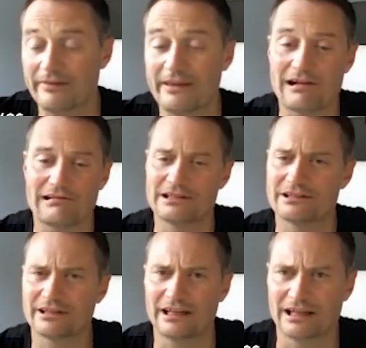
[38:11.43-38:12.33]
and there
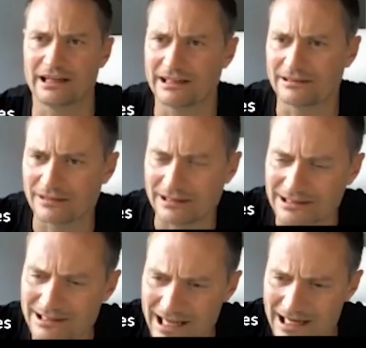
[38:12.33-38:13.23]
is an
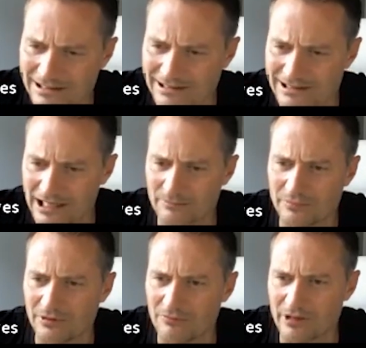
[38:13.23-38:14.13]
exact
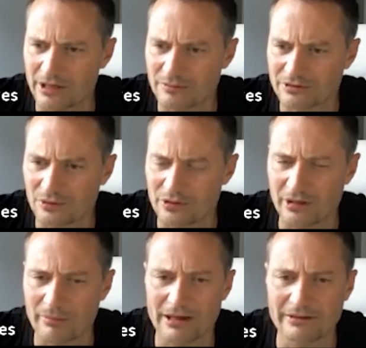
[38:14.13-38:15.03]
example of what I was
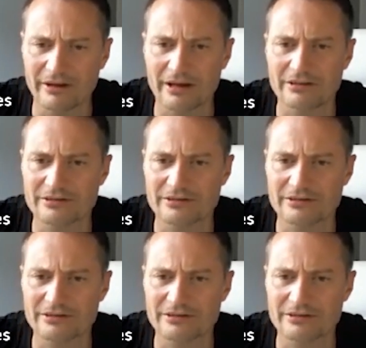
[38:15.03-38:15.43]
talking about there.